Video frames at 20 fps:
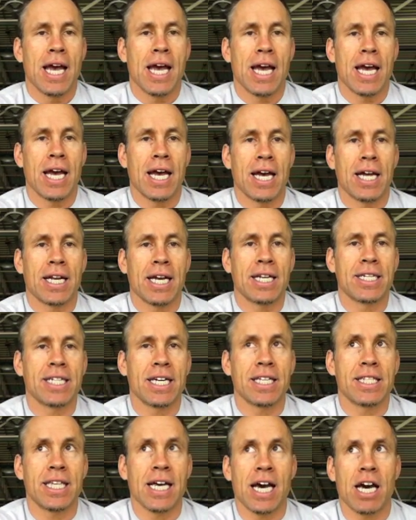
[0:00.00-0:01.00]
And I
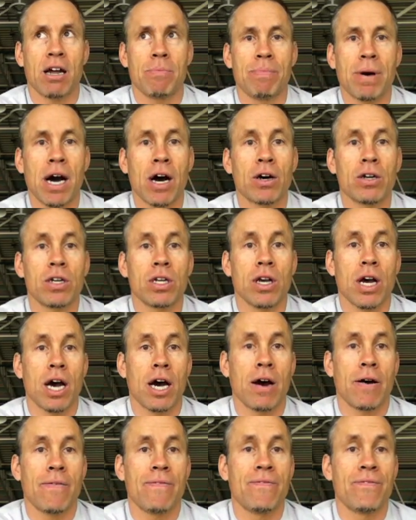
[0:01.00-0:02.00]
did that
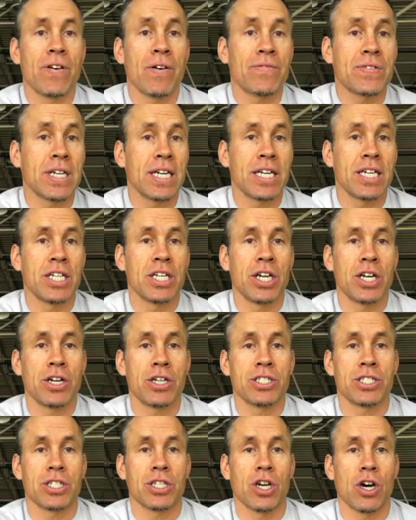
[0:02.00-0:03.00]
about 15
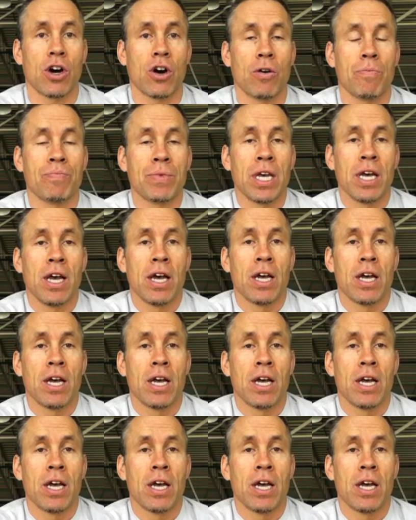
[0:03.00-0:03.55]
years ago.